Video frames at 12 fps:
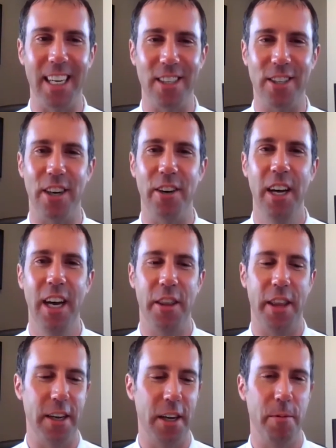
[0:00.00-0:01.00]
And so
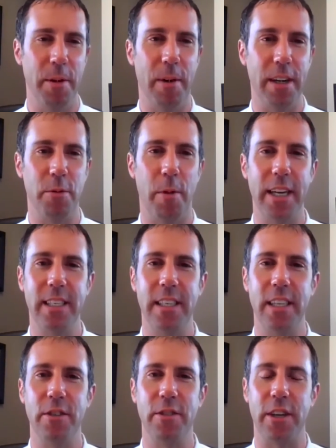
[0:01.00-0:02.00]
we want to
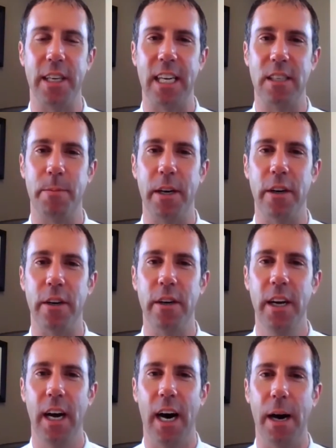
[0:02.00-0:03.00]
wisely use our taxpayer
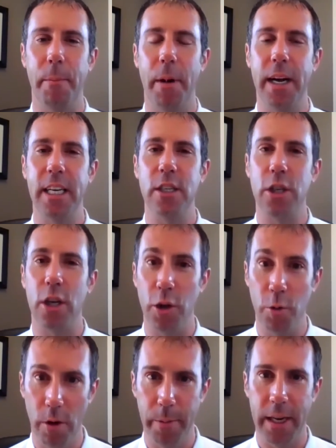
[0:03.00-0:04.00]
monies,
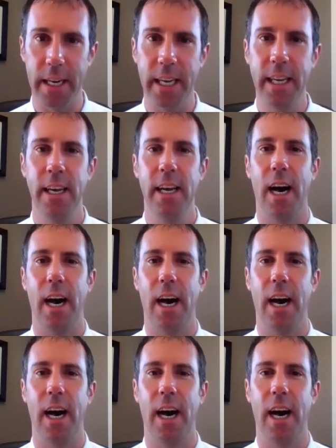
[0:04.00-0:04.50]
your money,